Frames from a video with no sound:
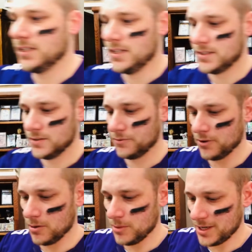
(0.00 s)
This is
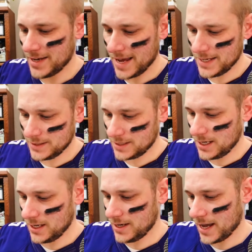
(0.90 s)
from the
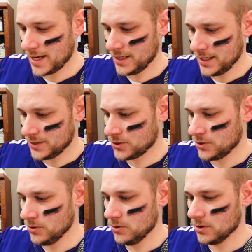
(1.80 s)

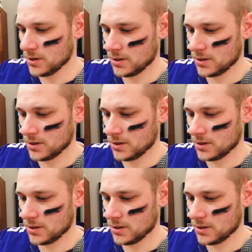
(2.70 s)
1992